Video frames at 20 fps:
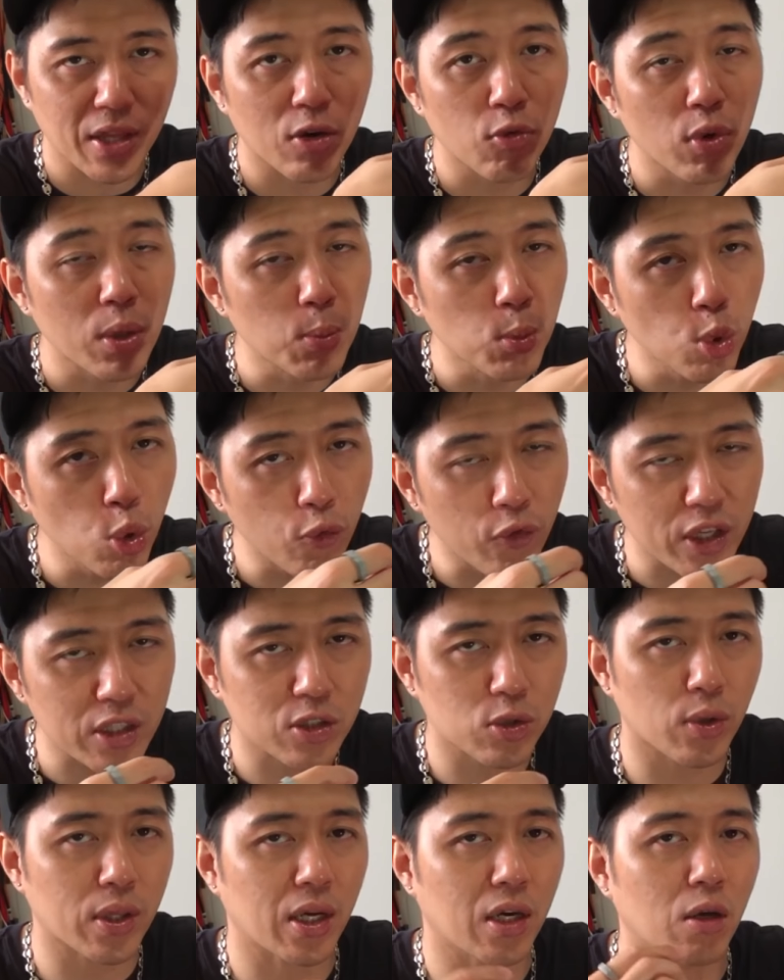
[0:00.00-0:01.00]
then remove it
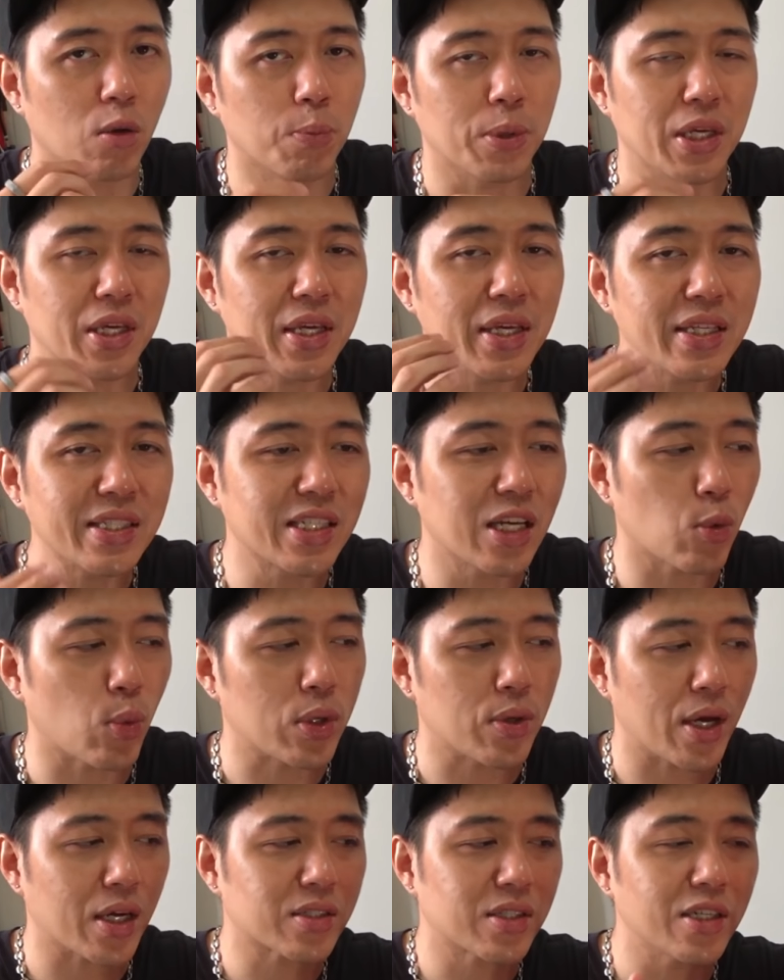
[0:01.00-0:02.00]
so that it'll be easier
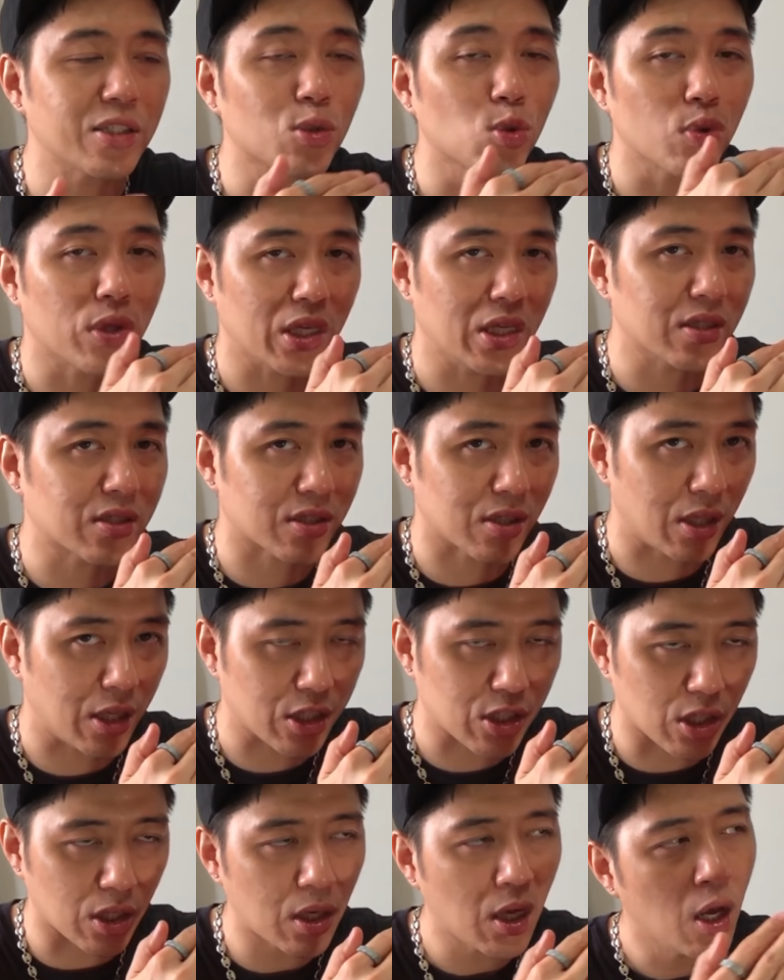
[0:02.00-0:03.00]
when you actually do the
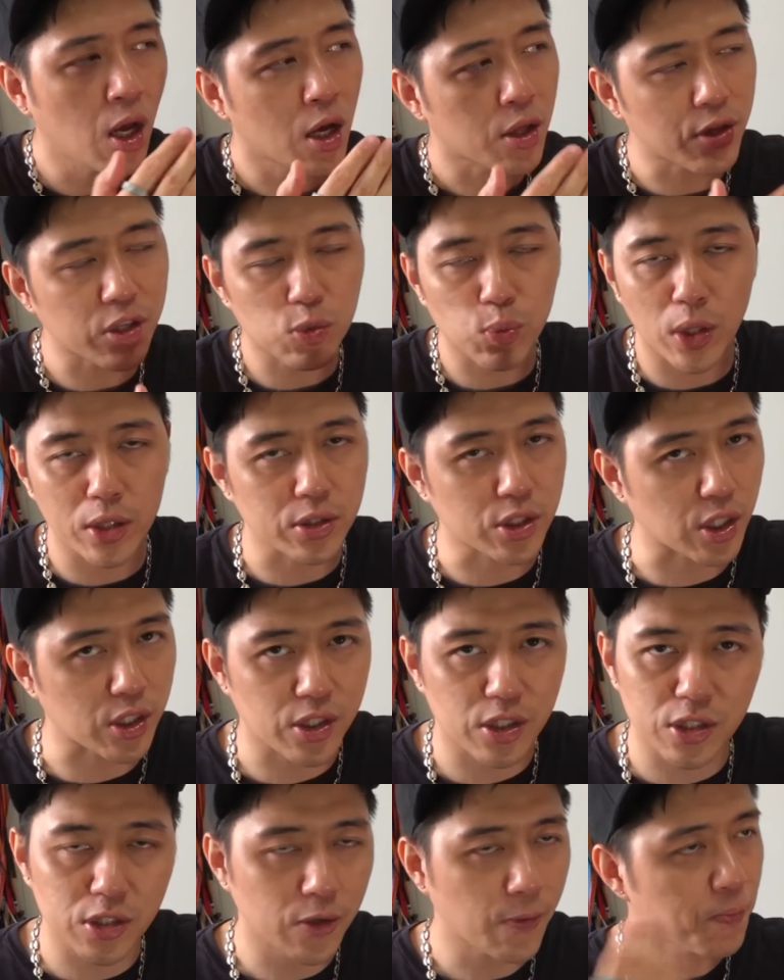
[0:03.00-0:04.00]
installation. This one
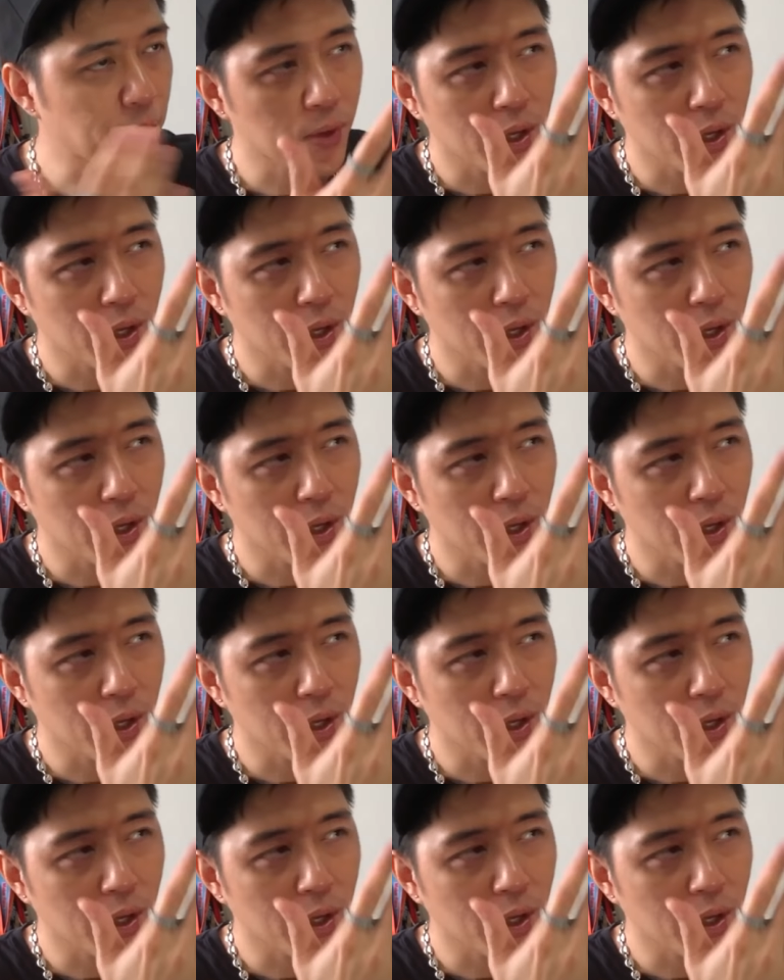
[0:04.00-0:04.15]
just